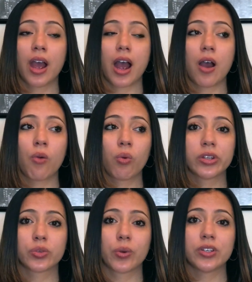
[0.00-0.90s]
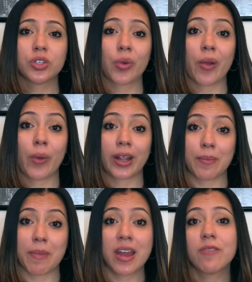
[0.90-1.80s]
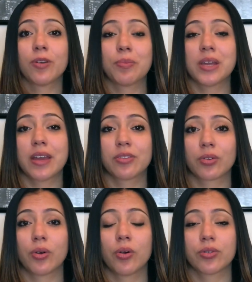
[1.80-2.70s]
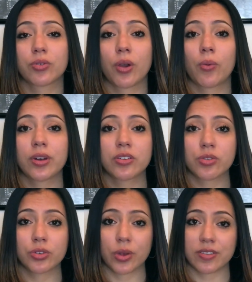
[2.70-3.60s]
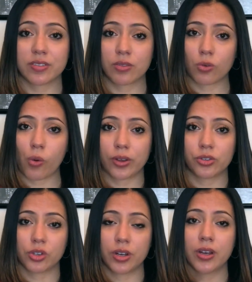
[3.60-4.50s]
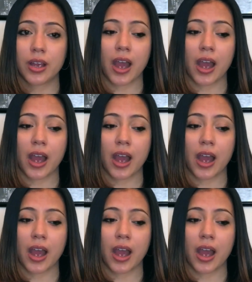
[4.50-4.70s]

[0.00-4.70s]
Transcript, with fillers: Uh, which one do I recommend for P A school? So I wanted to address this question.